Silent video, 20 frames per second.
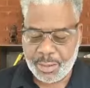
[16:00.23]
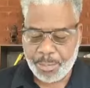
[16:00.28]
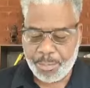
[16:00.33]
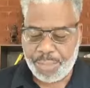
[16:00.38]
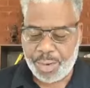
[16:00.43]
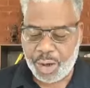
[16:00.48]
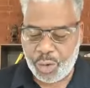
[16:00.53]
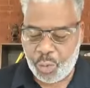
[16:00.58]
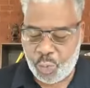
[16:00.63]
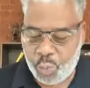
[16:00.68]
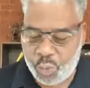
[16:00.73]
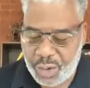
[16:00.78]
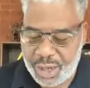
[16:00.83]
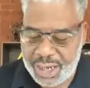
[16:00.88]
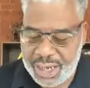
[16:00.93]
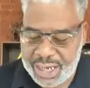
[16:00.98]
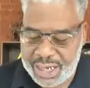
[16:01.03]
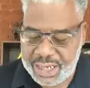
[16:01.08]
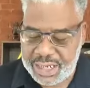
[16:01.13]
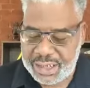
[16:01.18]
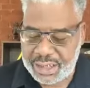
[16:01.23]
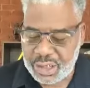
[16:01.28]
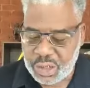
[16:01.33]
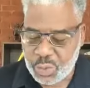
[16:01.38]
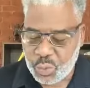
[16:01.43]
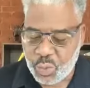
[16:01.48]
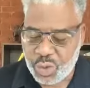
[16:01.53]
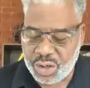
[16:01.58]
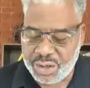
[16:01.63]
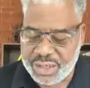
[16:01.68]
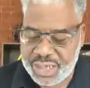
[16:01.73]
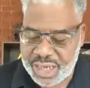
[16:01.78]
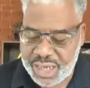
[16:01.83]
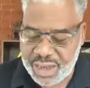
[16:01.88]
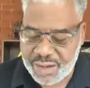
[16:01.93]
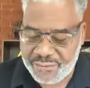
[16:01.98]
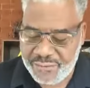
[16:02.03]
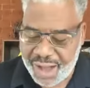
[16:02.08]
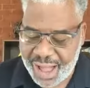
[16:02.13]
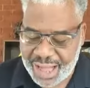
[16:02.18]
but we will
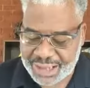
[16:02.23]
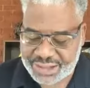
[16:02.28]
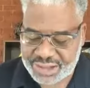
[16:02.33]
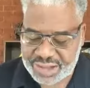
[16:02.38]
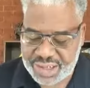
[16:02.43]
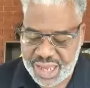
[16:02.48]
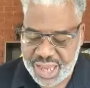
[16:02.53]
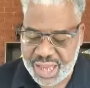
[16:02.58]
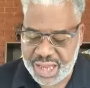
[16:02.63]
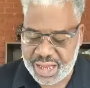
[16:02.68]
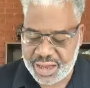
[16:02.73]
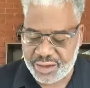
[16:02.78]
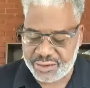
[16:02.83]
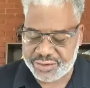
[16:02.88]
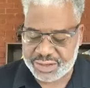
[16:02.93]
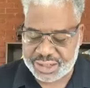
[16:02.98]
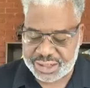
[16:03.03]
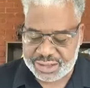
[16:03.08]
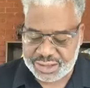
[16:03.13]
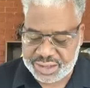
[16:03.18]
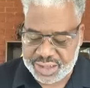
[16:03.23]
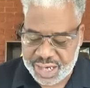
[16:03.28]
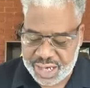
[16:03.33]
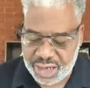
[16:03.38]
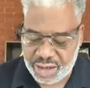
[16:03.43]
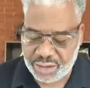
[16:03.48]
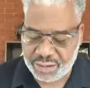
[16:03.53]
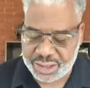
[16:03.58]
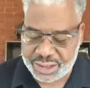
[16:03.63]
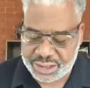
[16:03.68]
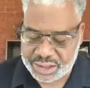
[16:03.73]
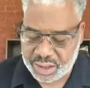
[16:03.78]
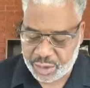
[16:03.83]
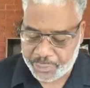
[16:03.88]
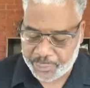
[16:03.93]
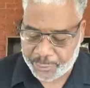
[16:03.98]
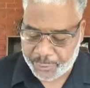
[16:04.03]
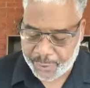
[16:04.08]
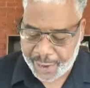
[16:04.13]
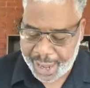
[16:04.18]
give ourselves continually to
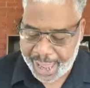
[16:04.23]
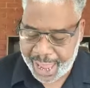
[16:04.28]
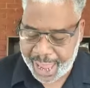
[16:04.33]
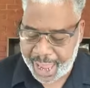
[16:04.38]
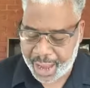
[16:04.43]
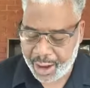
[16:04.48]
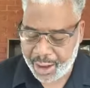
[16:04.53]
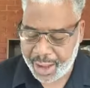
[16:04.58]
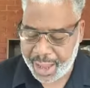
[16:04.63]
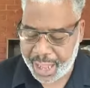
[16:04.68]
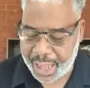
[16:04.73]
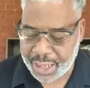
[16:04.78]
prayer